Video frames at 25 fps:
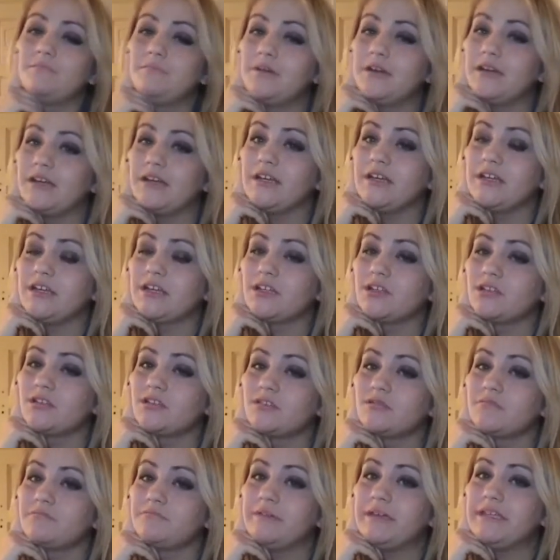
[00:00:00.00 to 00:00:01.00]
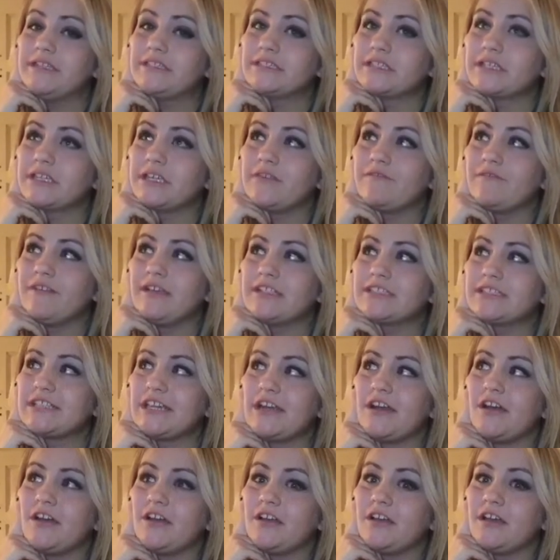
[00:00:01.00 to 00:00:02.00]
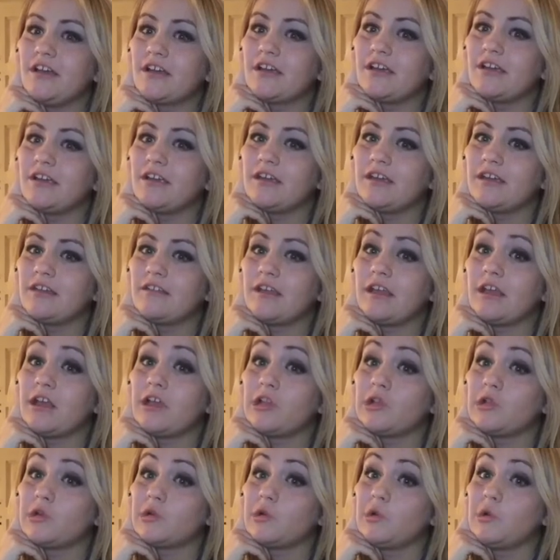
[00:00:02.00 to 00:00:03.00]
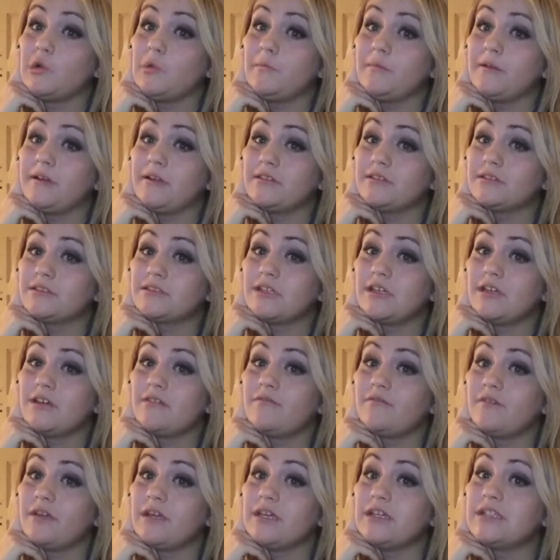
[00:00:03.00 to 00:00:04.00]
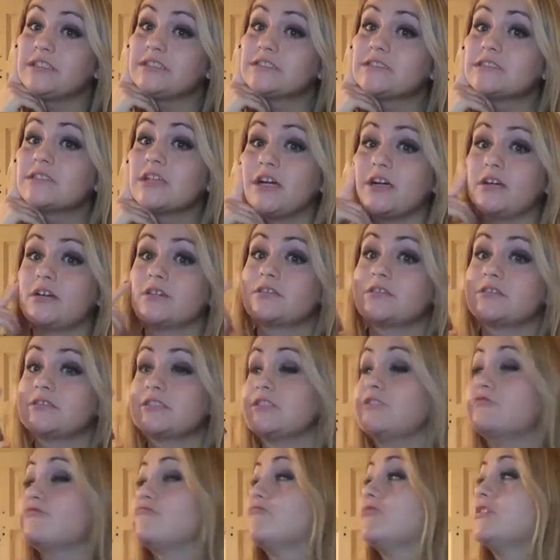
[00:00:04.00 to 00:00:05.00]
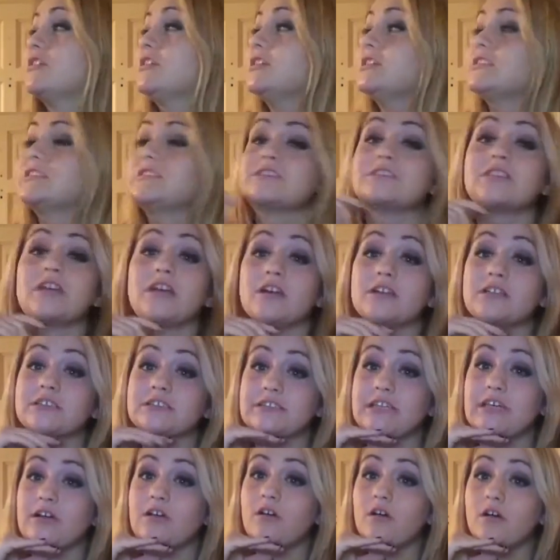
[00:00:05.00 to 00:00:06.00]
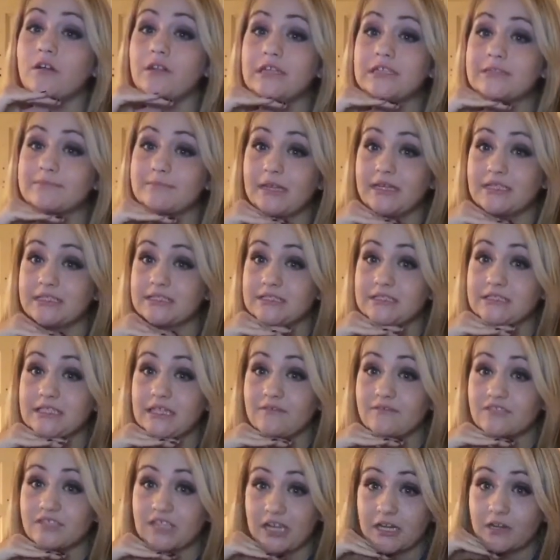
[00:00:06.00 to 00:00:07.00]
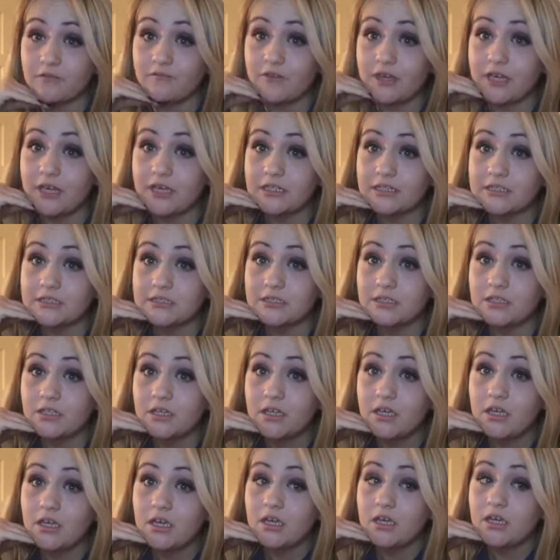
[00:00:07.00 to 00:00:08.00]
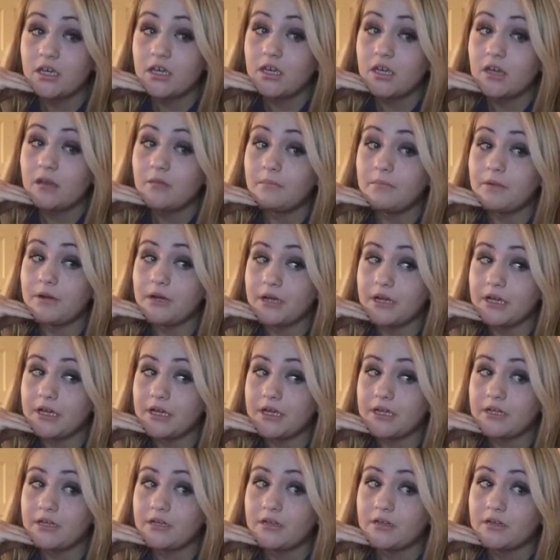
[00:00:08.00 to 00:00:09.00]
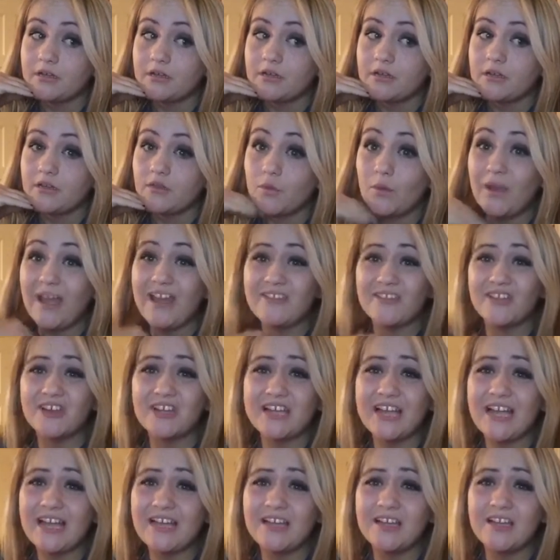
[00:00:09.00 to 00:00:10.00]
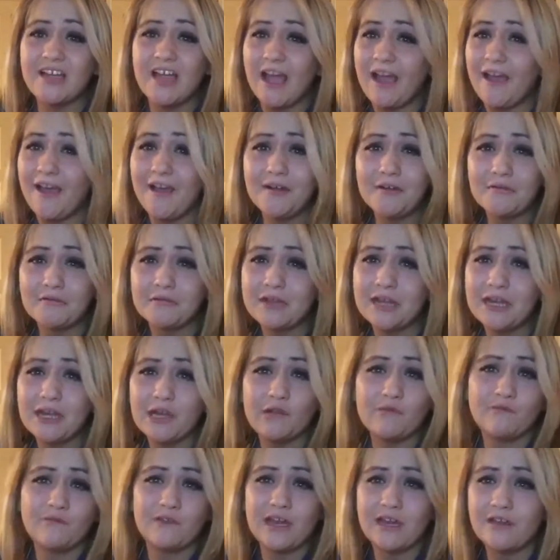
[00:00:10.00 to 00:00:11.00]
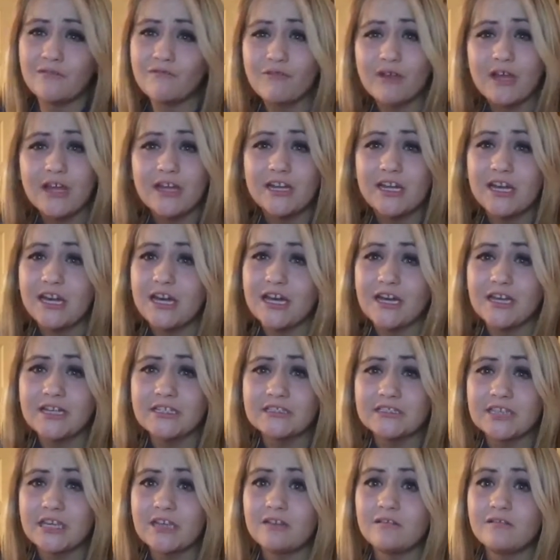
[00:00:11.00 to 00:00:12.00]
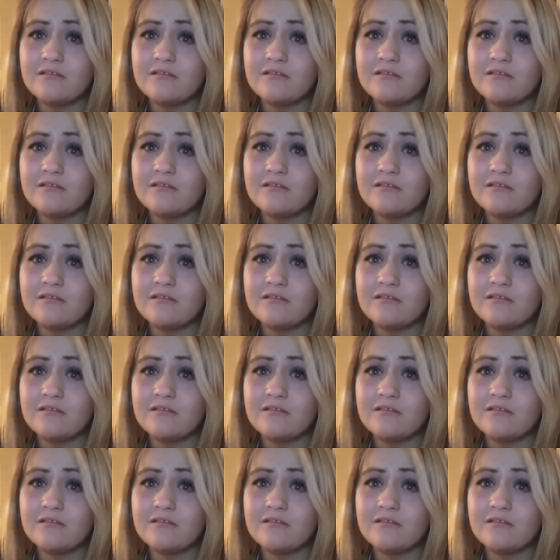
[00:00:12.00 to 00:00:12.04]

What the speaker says: But basically, if I stay on it, I can get like glaucoma and stuff. Like, it sucks. It really sucks that all these medicines have side effects, but the way I look at it, I don't care if I have red eyes. I